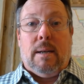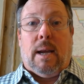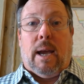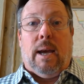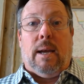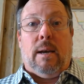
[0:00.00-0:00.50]

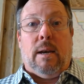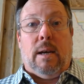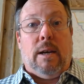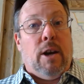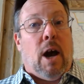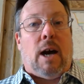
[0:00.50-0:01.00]
and
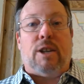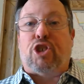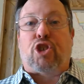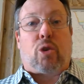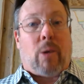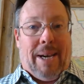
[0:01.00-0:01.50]
not
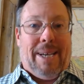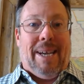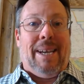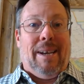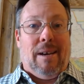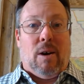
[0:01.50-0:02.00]

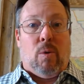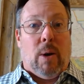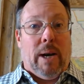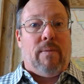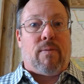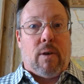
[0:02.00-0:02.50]
shrinking
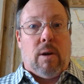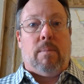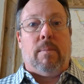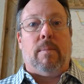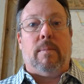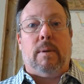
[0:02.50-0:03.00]
away
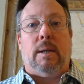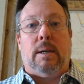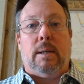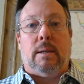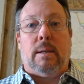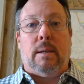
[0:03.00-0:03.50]
from
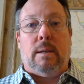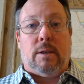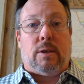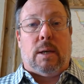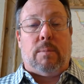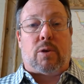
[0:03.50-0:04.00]
the
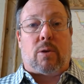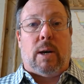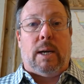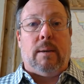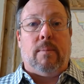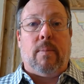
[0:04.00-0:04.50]

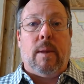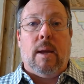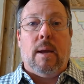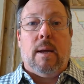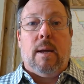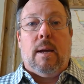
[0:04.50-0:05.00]
substrate.
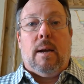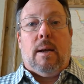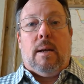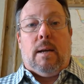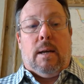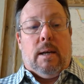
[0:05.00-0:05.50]

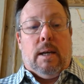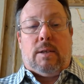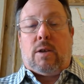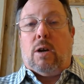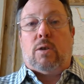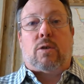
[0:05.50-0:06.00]

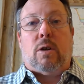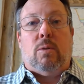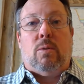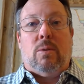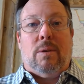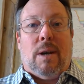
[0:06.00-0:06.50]
It's
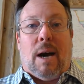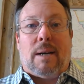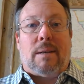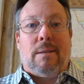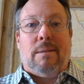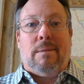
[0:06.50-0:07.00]
also
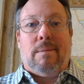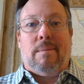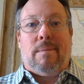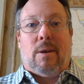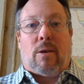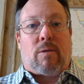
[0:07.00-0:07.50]
not
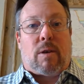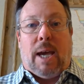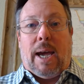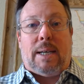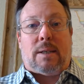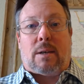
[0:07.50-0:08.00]
going to
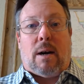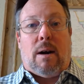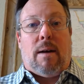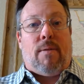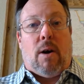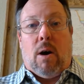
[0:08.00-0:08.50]
cast
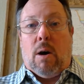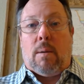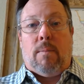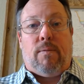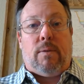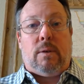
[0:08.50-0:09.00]
off
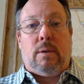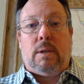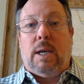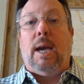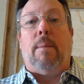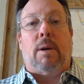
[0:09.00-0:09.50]
harmful
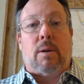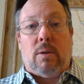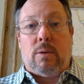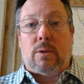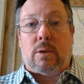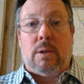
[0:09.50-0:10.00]

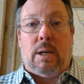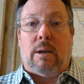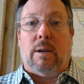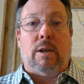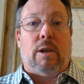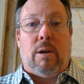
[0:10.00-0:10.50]
chemicals
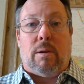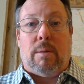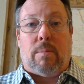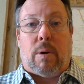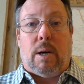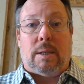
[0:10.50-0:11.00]
during the
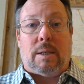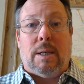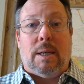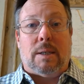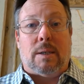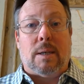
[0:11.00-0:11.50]
curing
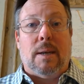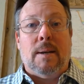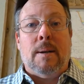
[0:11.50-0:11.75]
process.